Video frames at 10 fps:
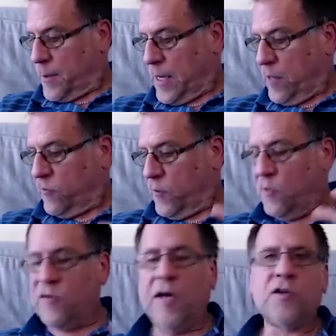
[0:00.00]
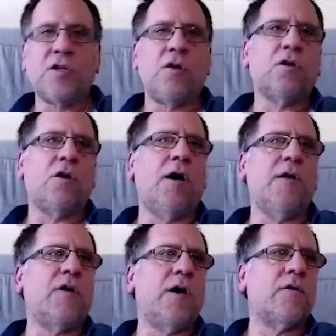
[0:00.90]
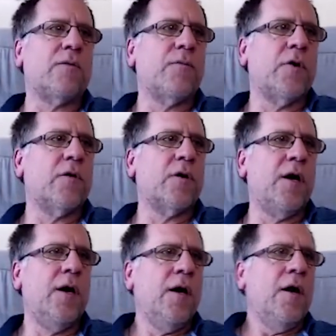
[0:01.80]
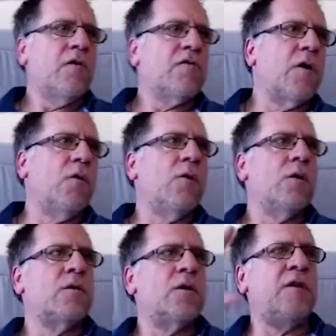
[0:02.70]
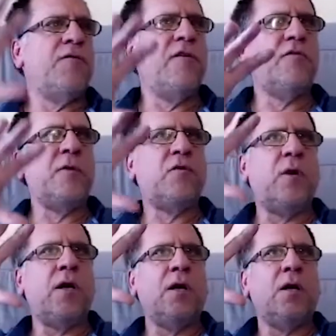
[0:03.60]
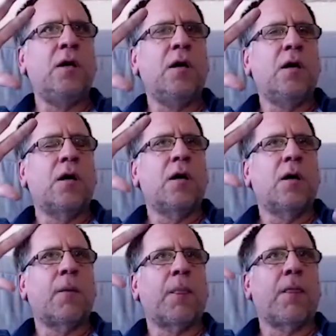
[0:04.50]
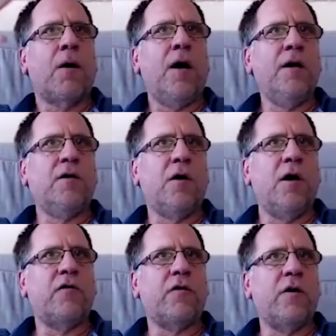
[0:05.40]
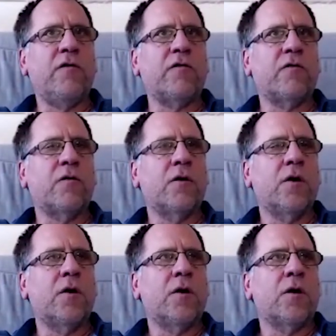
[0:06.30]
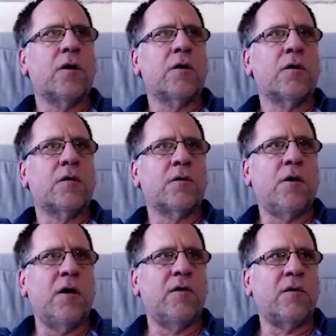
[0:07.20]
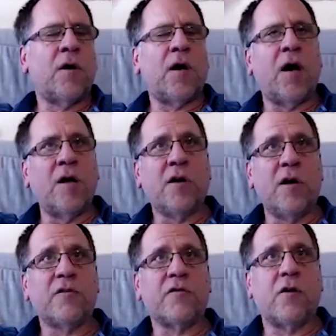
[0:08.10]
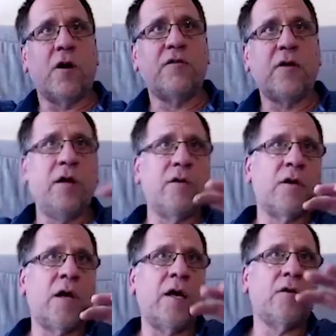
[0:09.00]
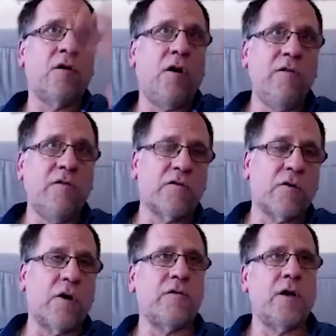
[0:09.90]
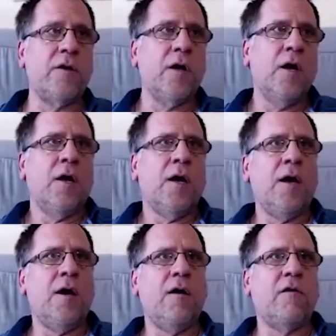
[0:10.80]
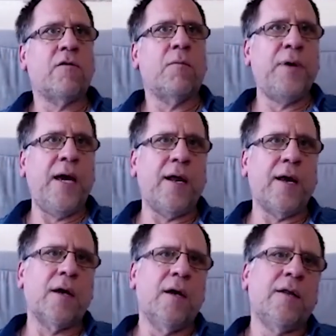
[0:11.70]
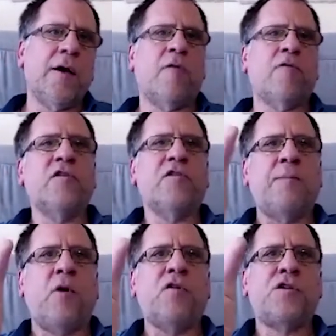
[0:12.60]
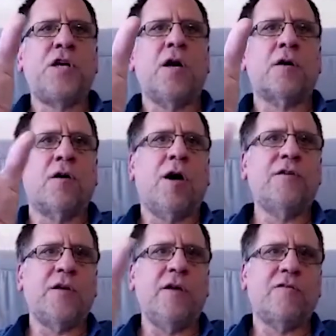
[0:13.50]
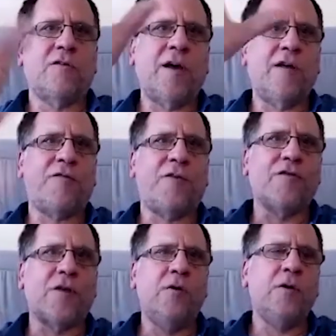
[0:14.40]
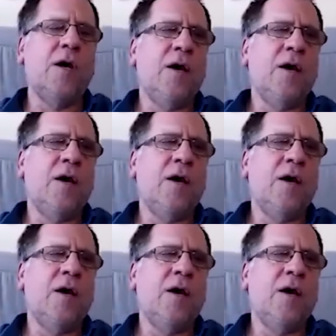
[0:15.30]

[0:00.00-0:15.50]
It's intentional content. Okay, so the difference between unconscious Con- uh, unconscious content and mm-hmm. conscious content is PANIC. Now, of course, they both share content, so that falls out.